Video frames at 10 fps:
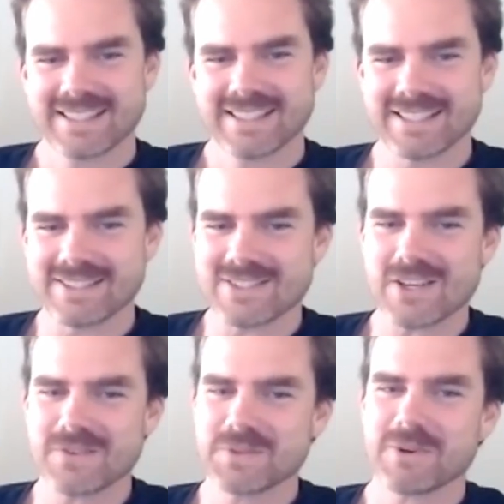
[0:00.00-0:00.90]
it
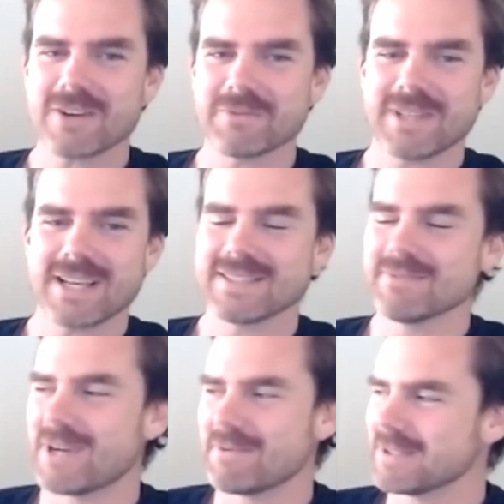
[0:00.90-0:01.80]
deserves pride of place in
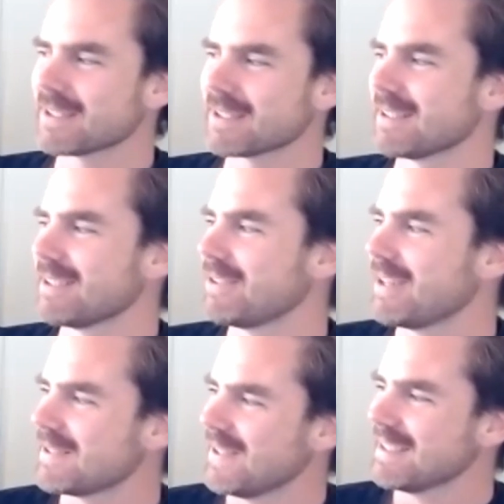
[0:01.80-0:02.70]
Woodwood, if you
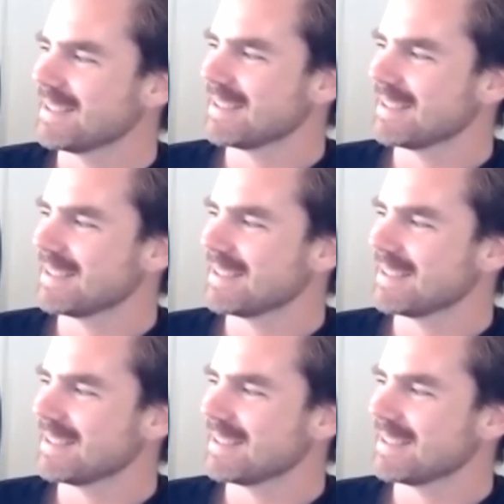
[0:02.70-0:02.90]
ask me.